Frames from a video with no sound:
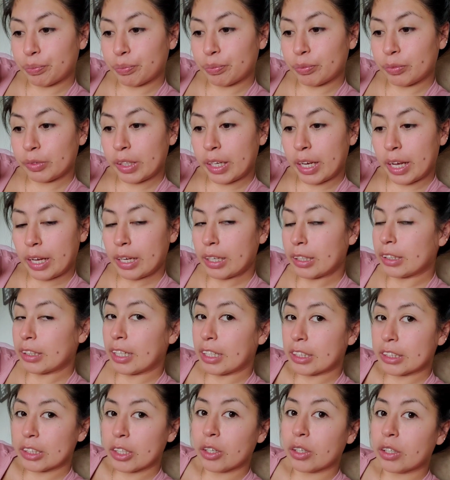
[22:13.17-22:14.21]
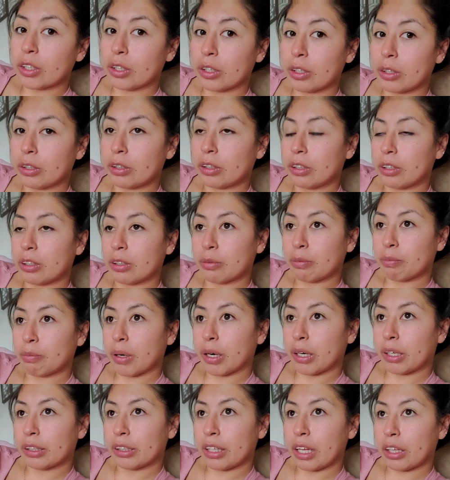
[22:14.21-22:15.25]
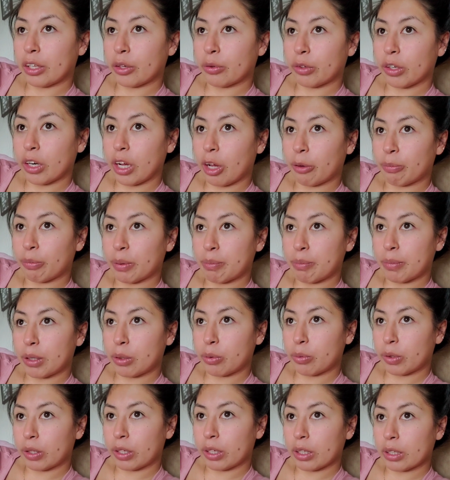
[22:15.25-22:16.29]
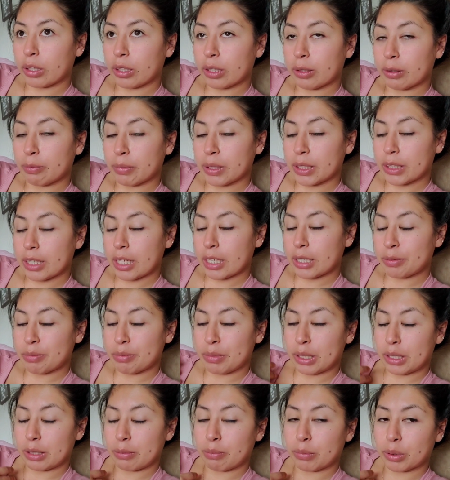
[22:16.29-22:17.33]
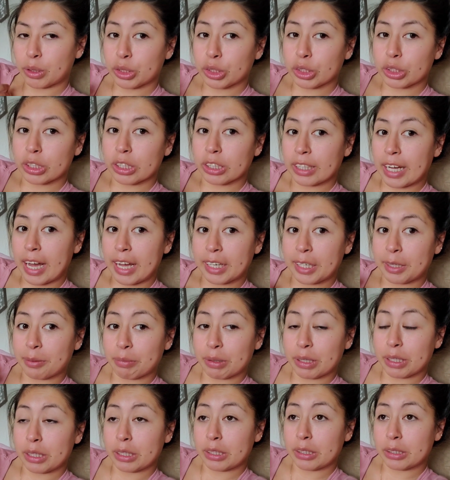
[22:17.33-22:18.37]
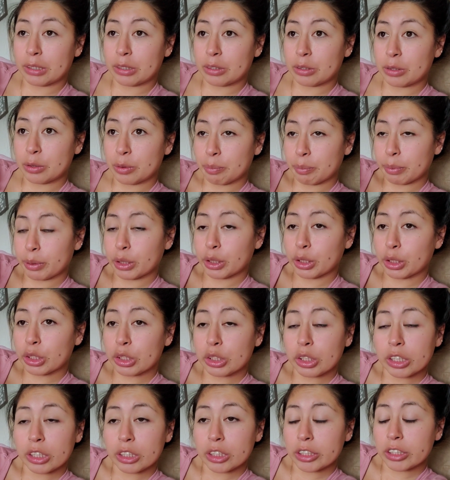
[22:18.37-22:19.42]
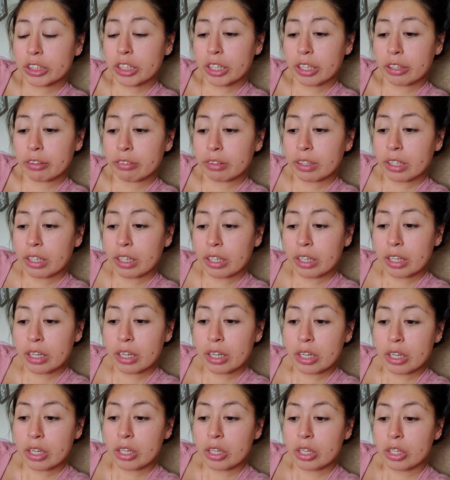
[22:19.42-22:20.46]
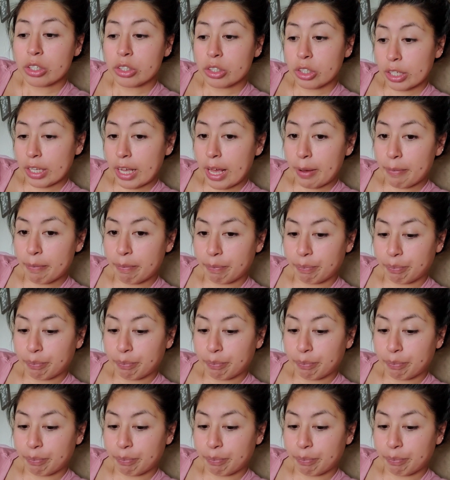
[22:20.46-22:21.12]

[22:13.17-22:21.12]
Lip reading: yeah, that's the only part that they were helping me with, besides me guiding me to push and stuff. So yeah,